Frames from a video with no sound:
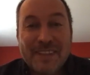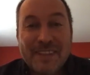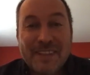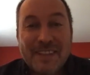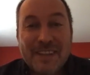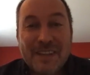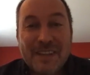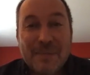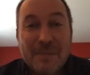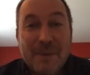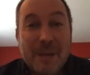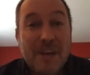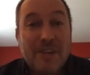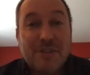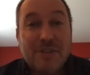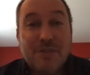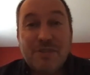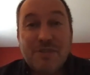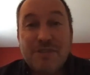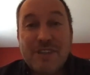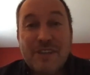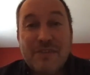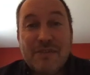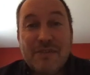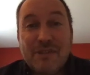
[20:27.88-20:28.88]
Uh, but as you
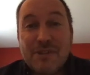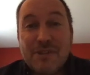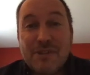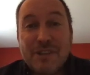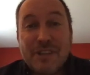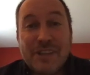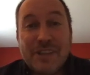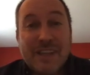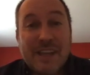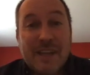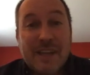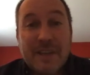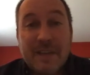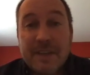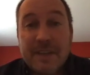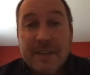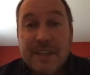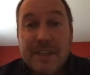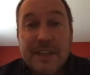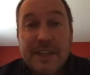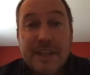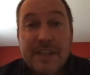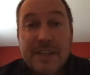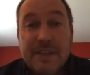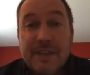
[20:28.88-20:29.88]
say, Roger, yeah, I think the
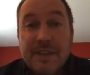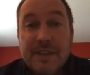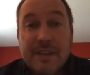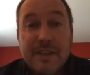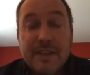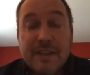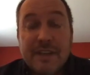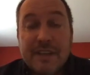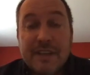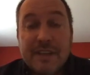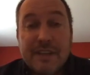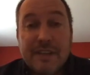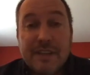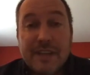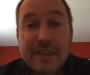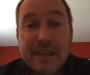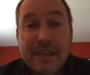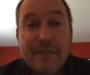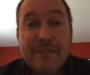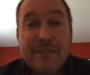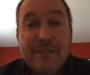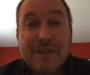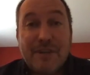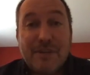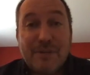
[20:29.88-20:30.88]
key thing, like like
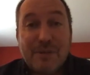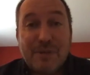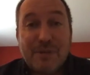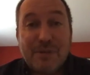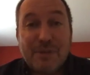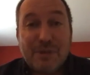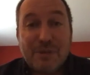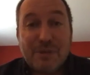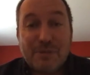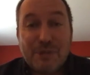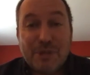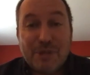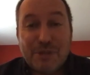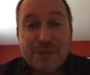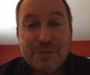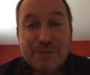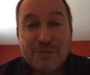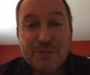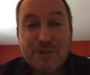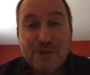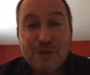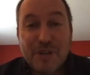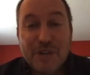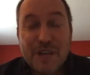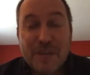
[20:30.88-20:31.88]
everything we're, we're, we're,
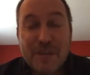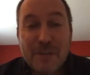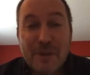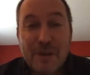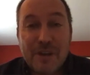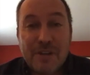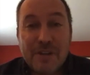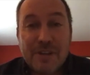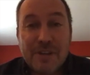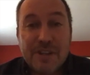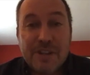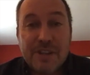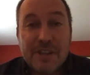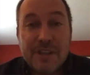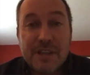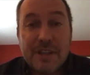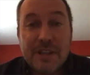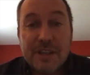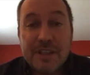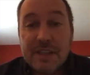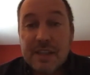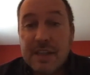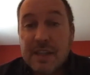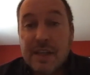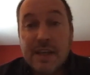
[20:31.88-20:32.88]
talking about in this
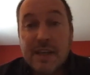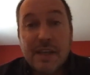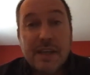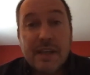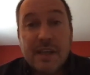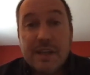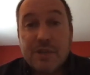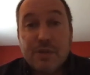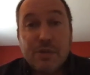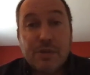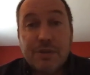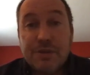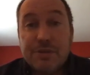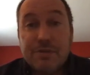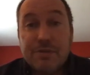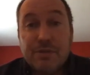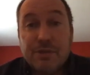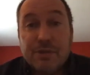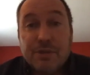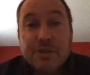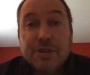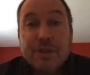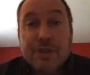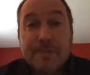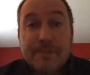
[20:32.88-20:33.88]
series, is go go
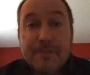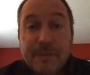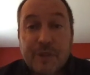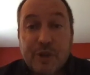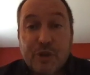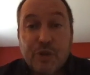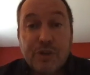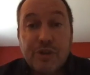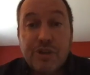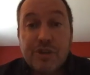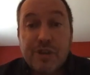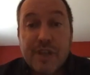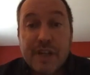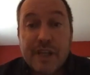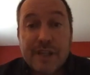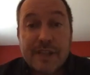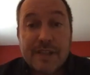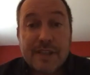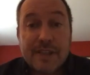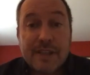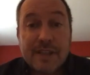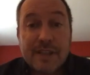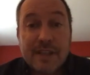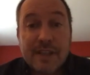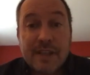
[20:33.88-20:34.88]
and do it, go and try it.
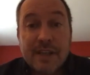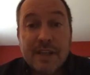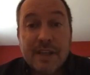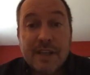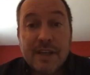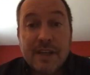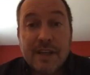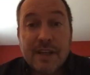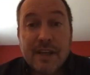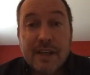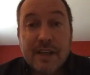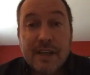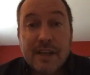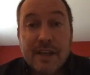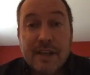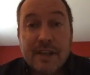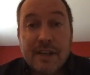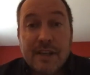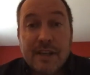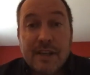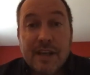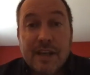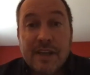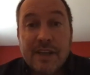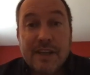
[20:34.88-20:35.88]
and
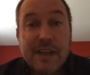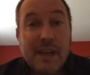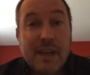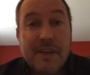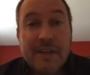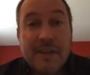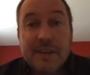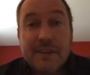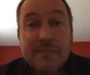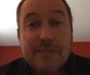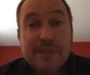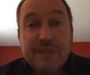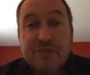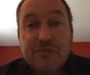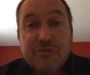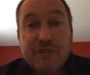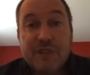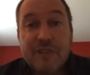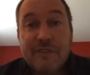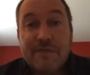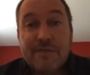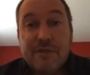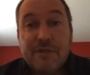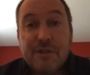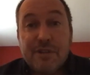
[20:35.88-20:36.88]
yeah, I think just
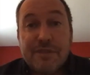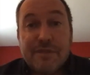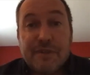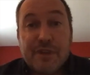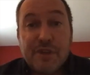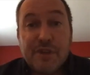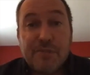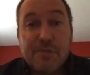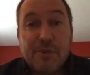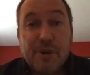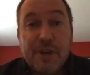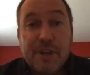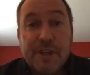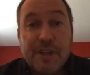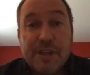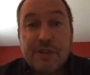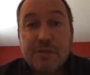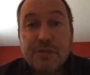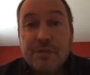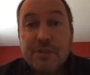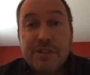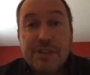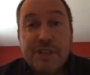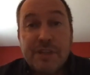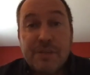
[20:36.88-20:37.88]
reinforce first point is
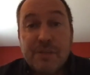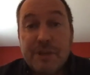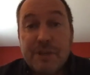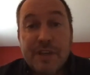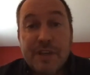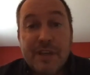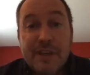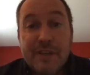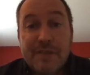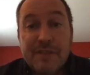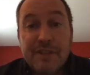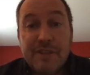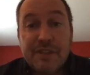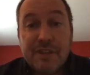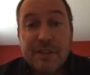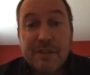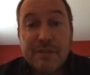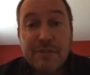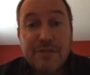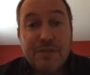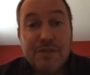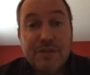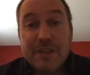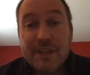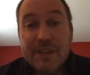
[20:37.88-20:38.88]
go and see what you have just now.
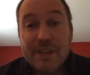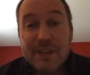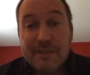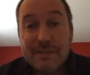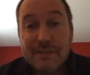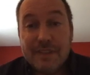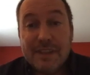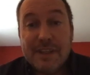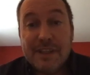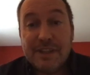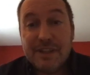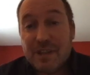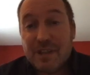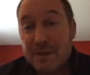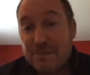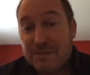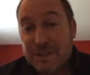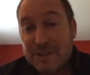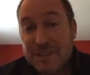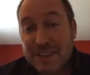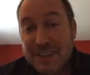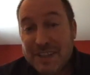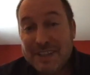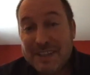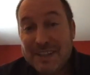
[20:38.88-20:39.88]
Do you have it? Is it up to
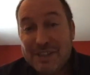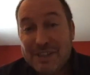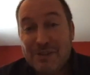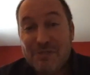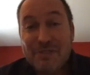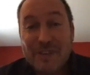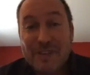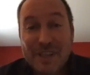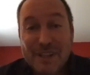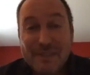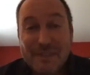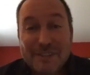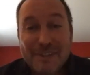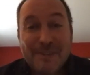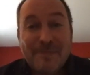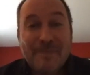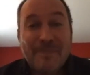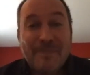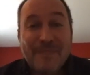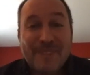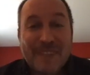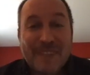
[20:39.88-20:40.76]
date? Is it relevant?